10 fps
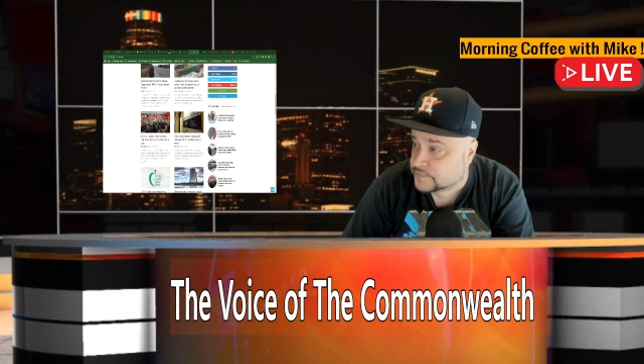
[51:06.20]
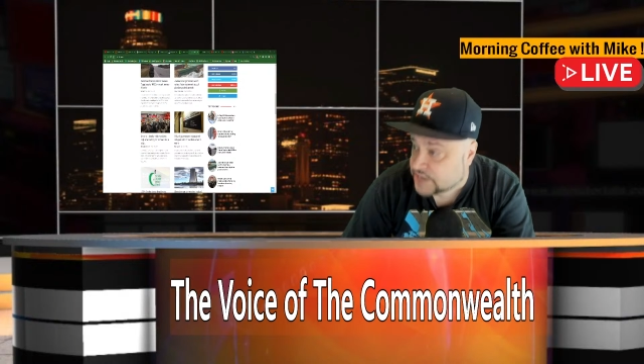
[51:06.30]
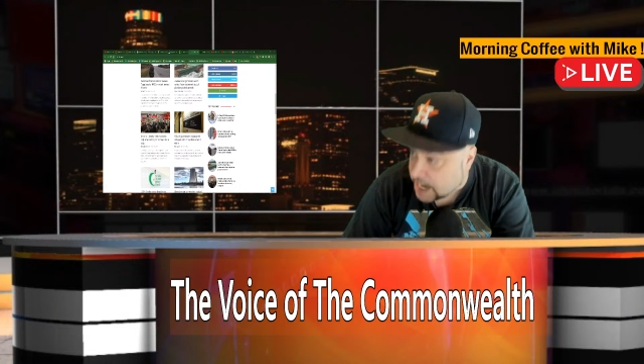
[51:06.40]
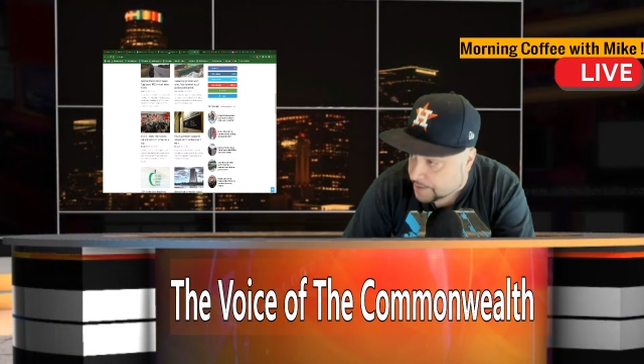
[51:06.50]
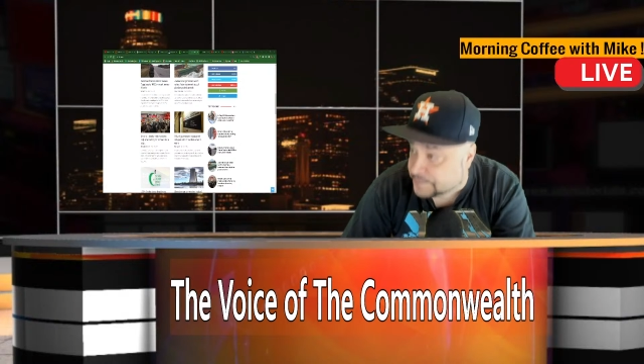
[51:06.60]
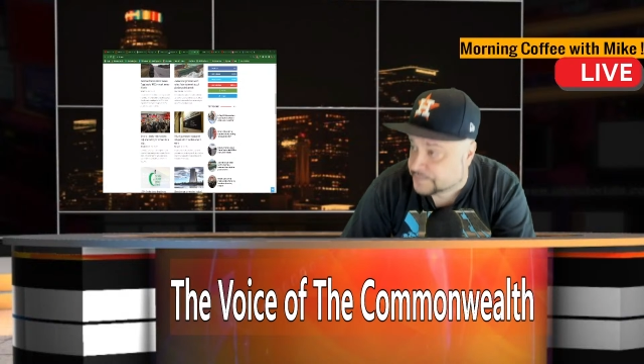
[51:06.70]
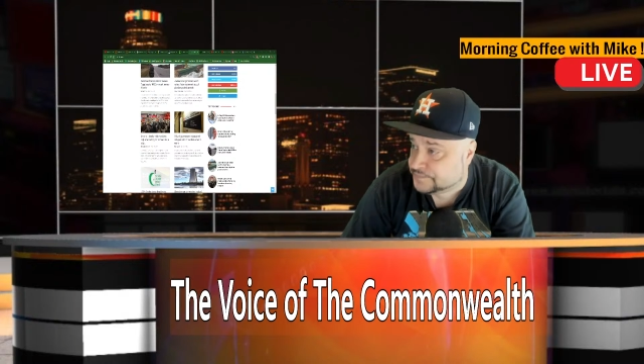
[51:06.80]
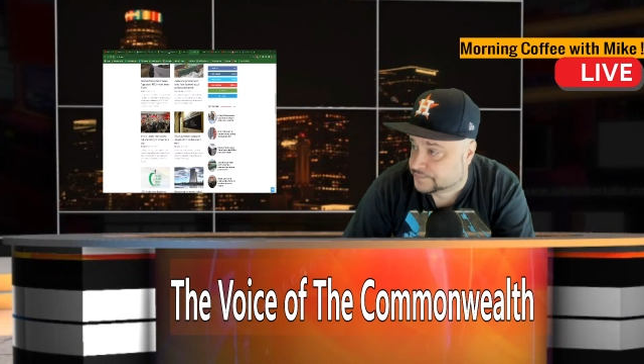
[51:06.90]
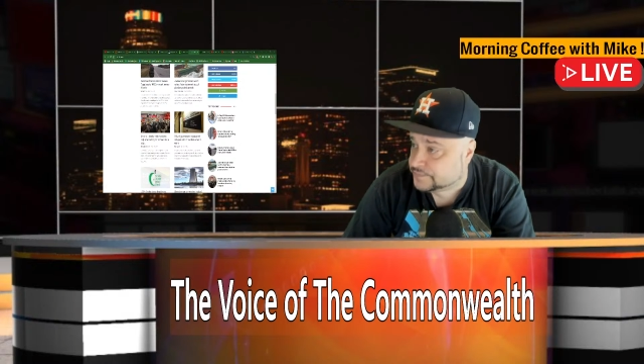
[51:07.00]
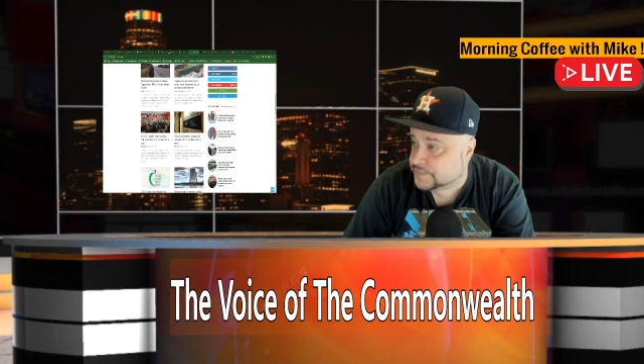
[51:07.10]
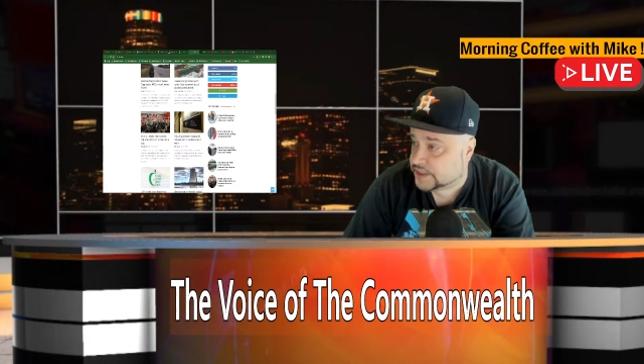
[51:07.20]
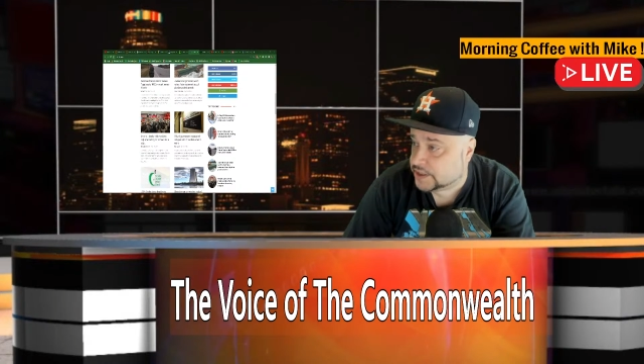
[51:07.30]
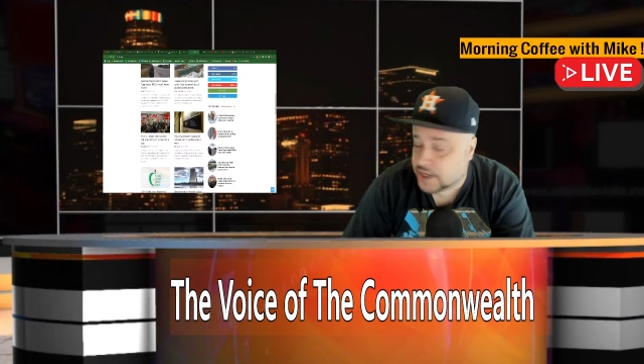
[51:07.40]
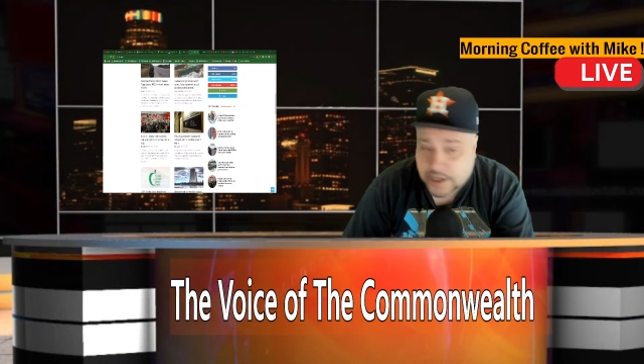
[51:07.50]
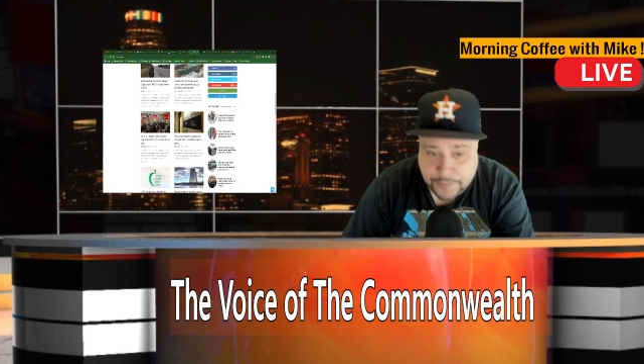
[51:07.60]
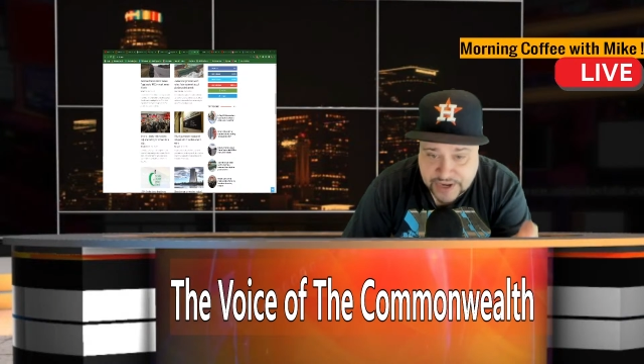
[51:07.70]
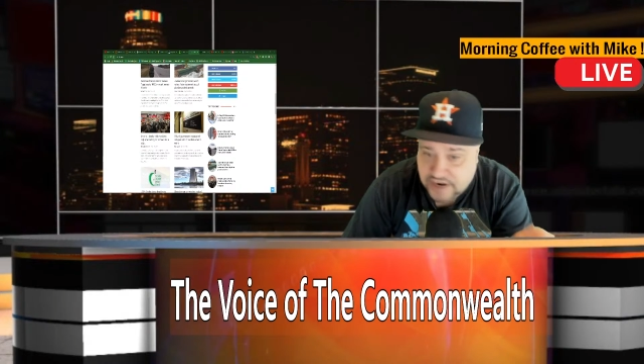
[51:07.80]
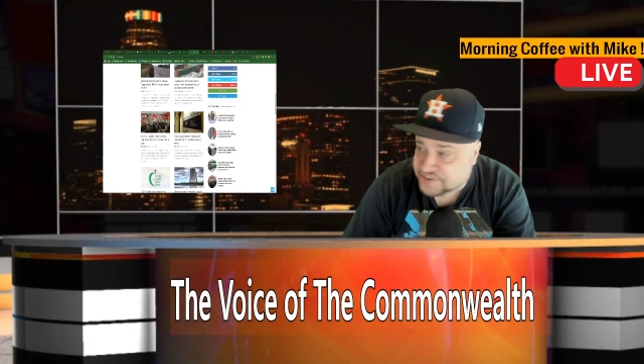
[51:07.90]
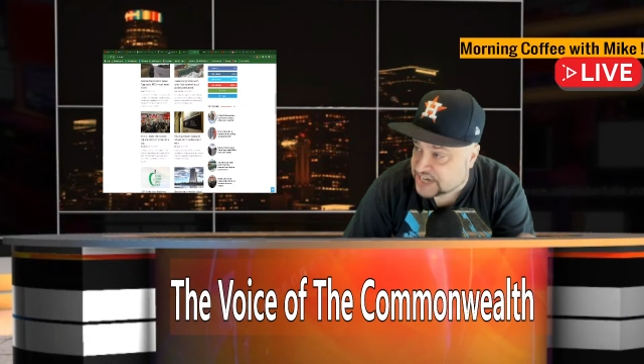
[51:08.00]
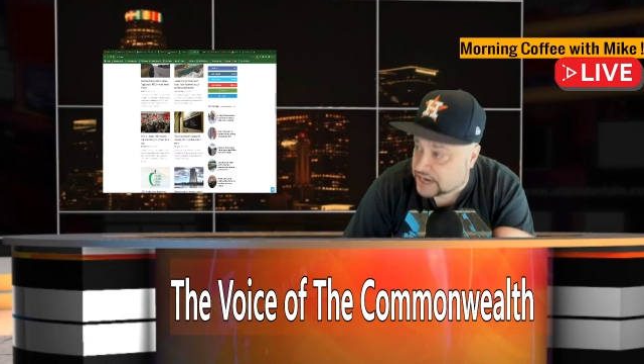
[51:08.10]
Yeah. Paid
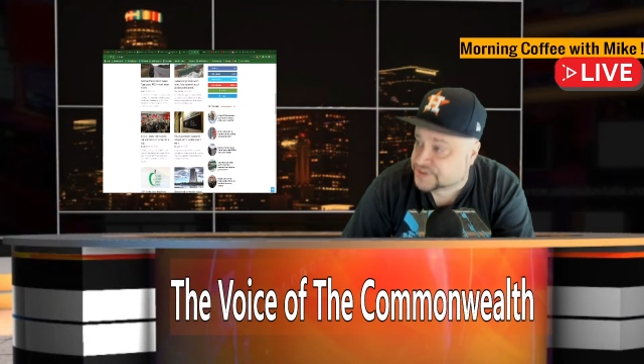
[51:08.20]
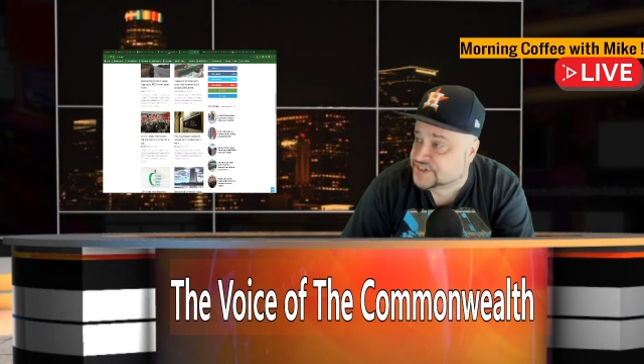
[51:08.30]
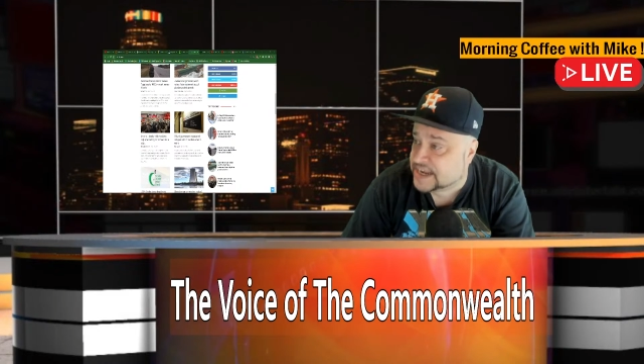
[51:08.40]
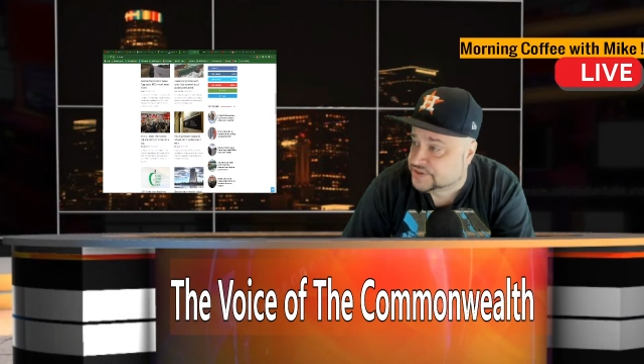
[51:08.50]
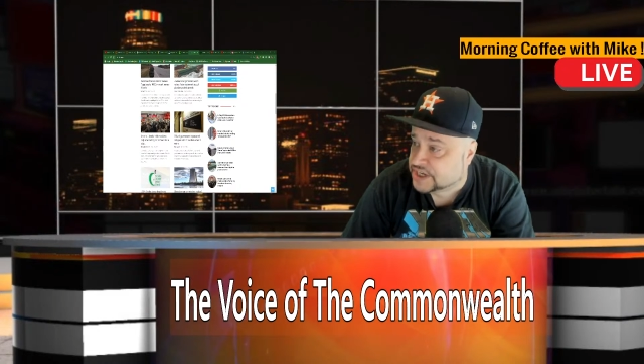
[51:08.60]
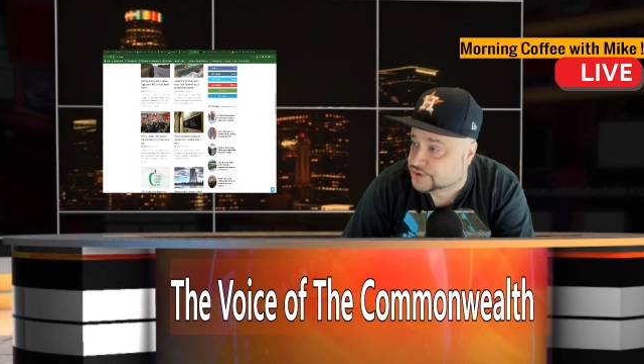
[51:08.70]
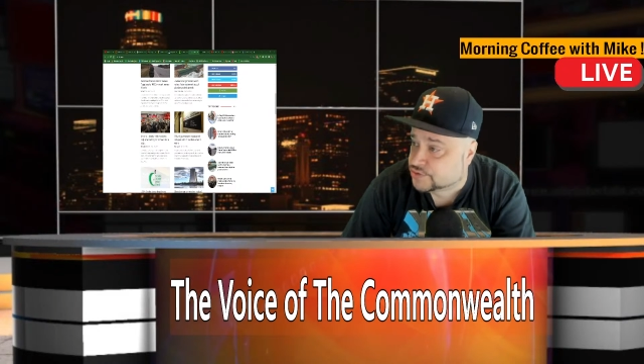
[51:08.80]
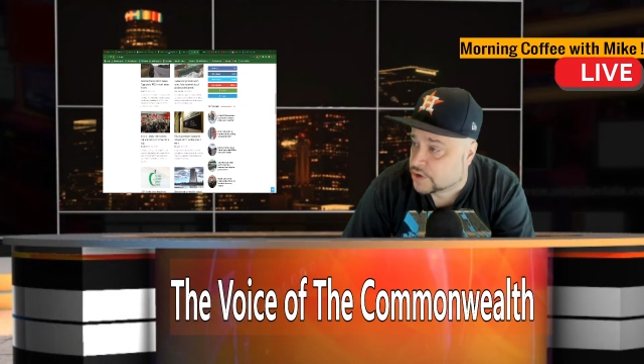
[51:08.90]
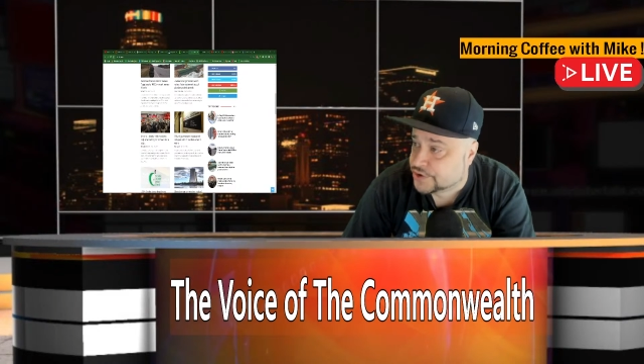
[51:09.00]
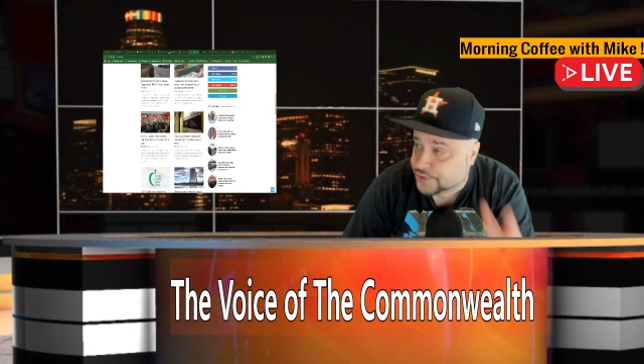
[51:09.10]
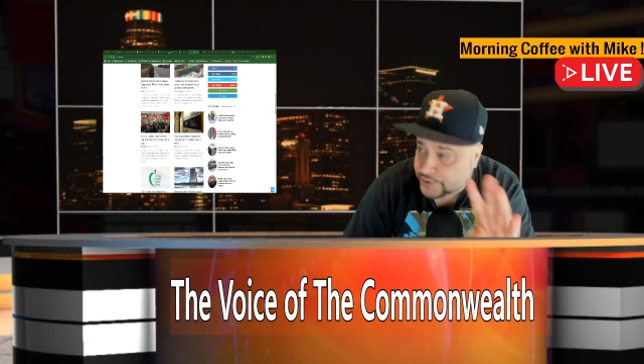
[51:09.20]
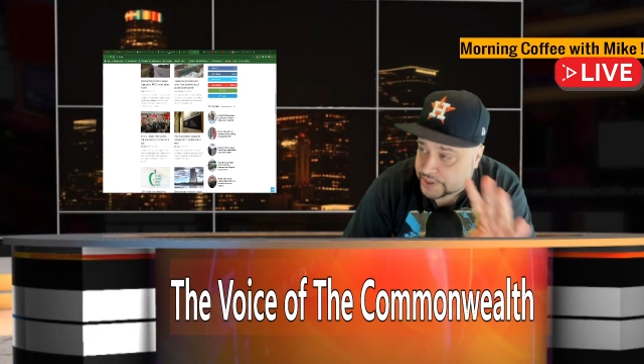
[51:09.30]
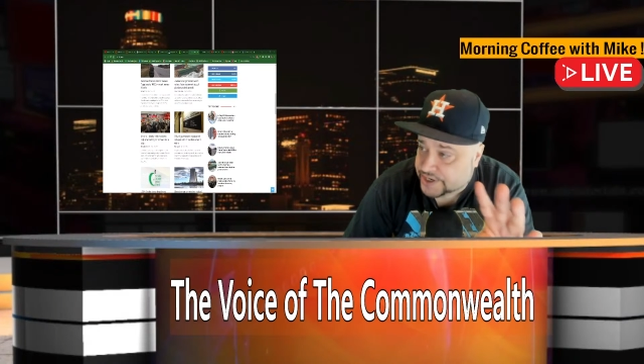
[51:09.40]
off his house in downtown Toronto